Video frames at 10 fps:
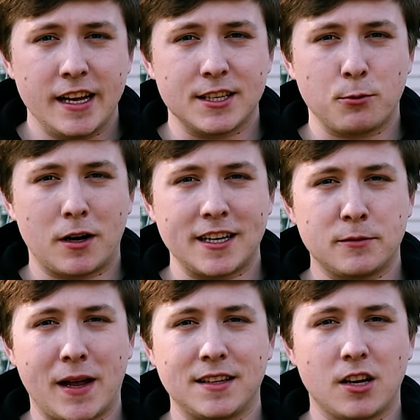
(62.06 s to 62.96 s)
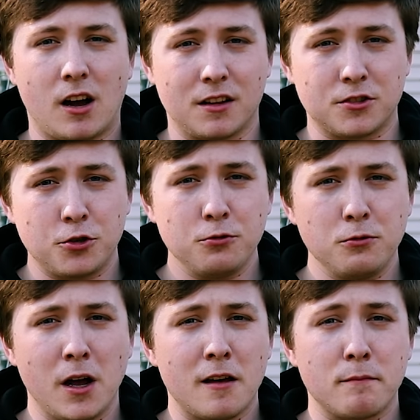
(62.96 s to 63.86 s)
is what I spent on
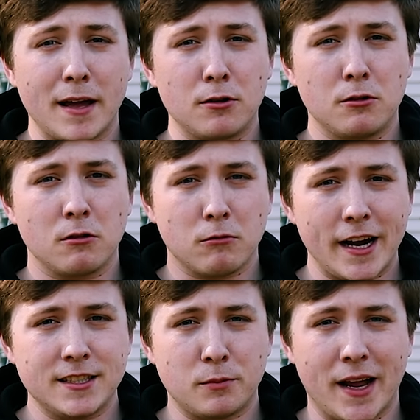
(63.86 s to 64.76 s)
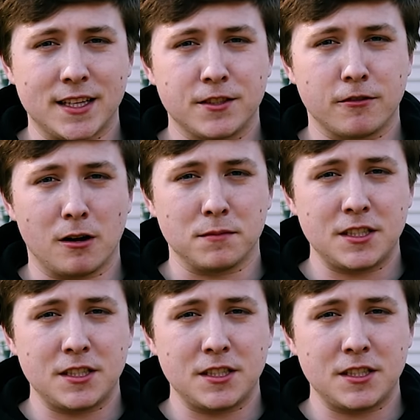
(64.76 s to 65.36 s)
2 metal raised beds from